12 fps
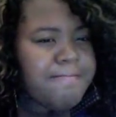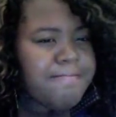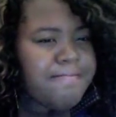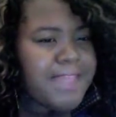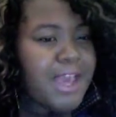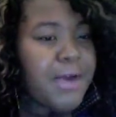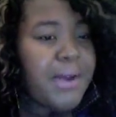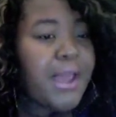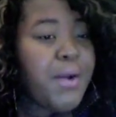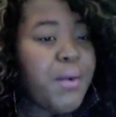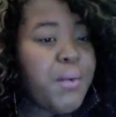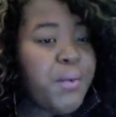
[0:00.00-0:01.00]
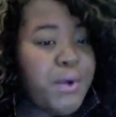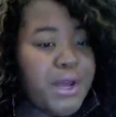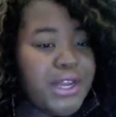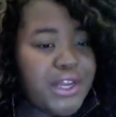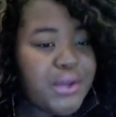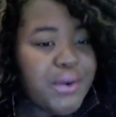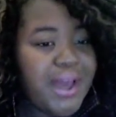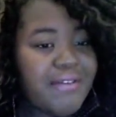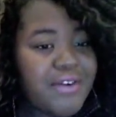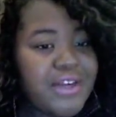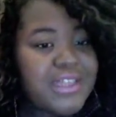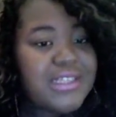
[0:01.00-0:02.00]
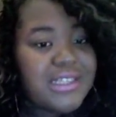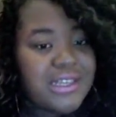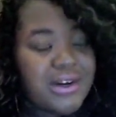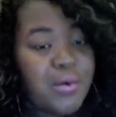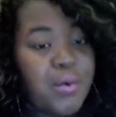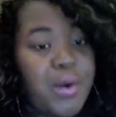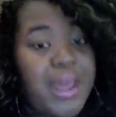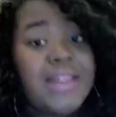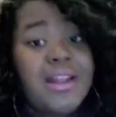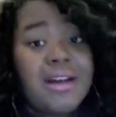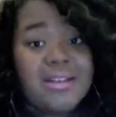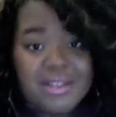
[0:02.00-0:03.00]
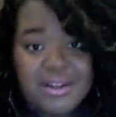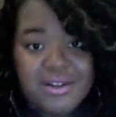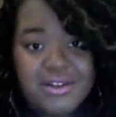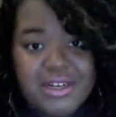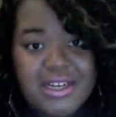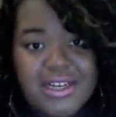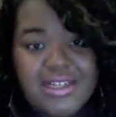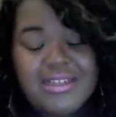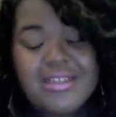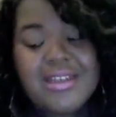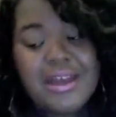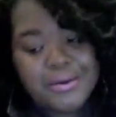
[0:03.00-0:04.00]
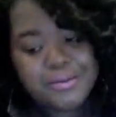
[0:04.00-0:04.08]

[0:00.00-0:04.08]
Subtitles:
Okay, would you ever consider weight loss surgery? So,